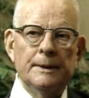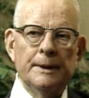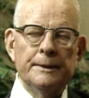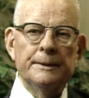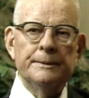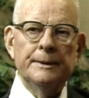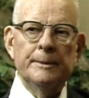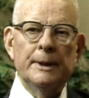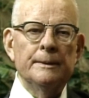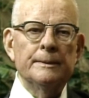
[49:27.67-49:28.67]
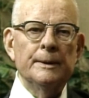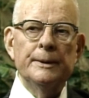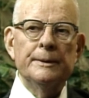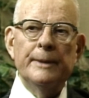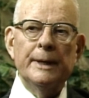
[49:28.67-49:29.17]
And they somehow go
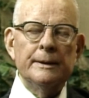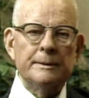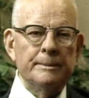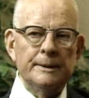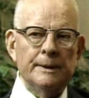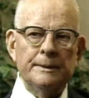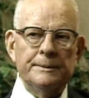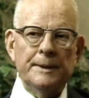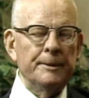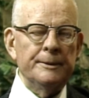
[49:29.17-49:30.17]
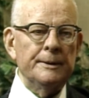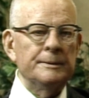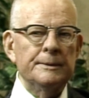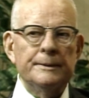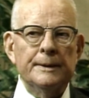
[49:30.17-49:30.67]
into management on the
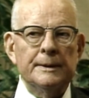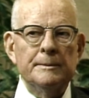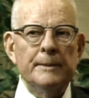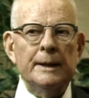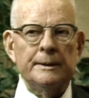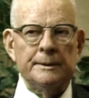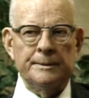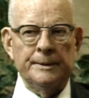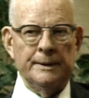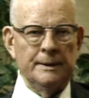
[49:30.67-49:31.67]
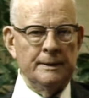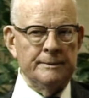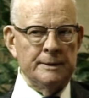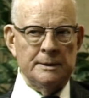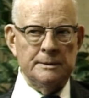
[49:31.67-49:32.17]
supposition that they can manage when they
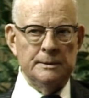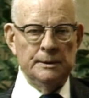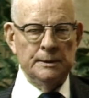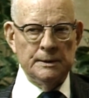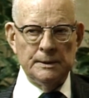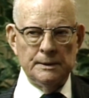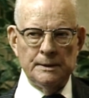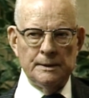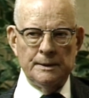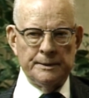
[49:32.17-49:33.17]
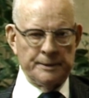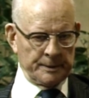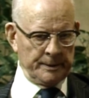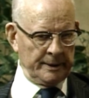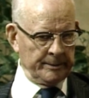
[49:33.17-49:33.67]
have not the
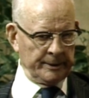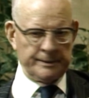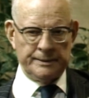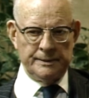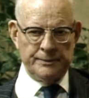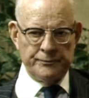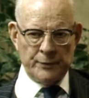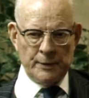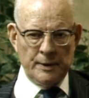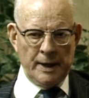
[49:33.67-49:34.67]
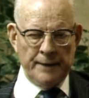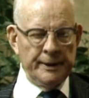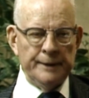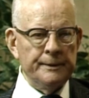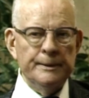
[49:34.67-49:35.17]
requirements, have
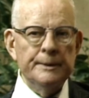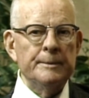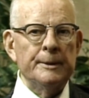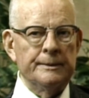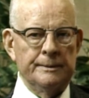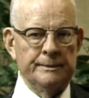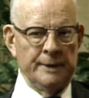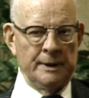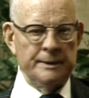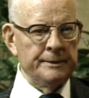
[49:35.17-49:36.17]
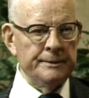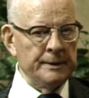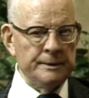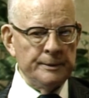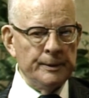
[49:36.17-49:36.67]
not the rudiments of knowledge that
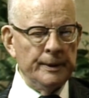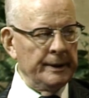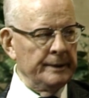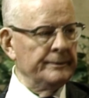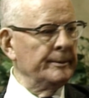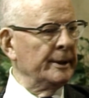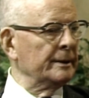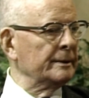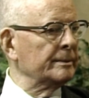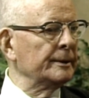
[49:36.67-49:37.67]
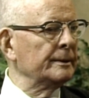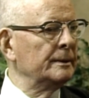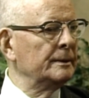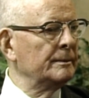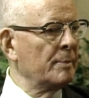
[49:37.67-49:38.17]
is required for management.
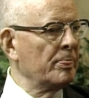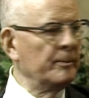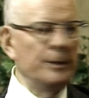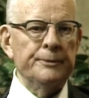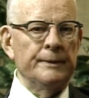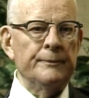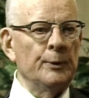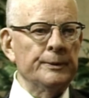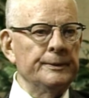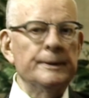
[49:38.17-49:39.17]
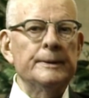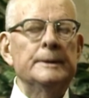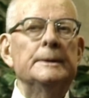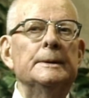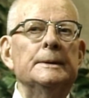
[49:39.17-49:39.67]
Most unfortunate.
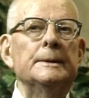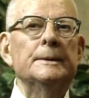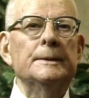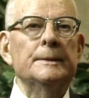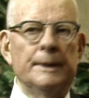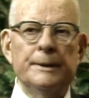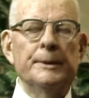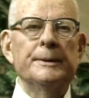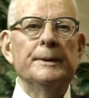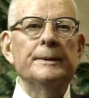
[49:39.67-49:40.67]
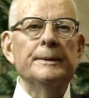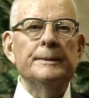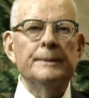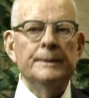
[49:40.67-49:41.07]
And the result is,